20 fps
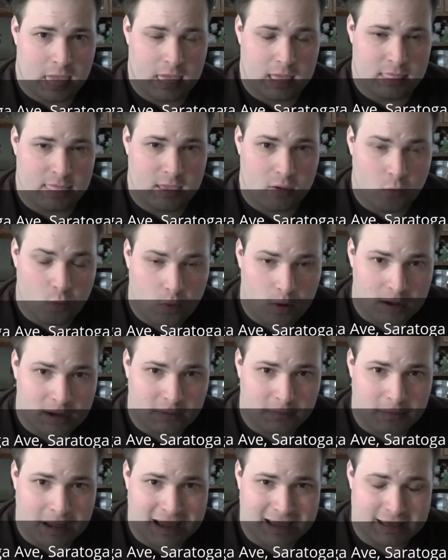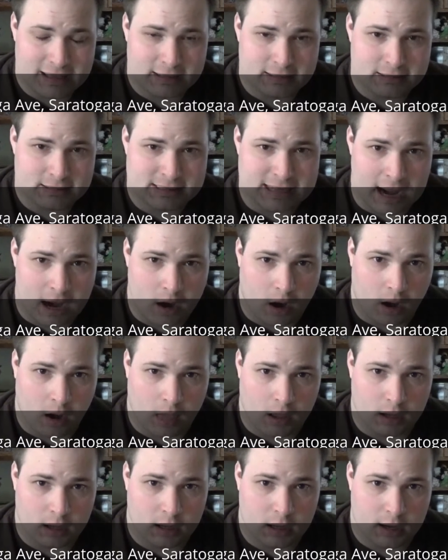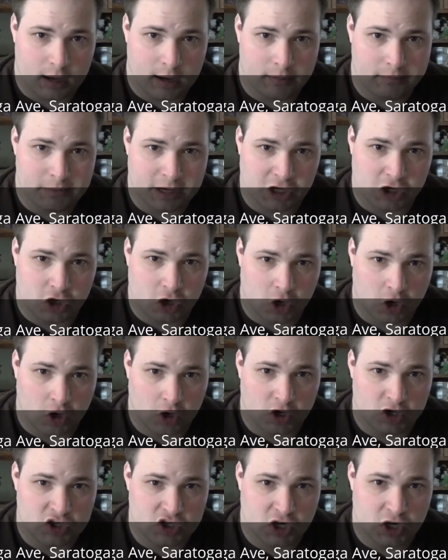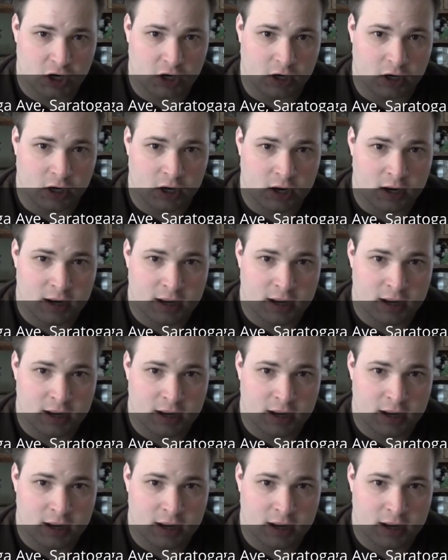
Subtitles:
And they want to make it sound like I'm encouraging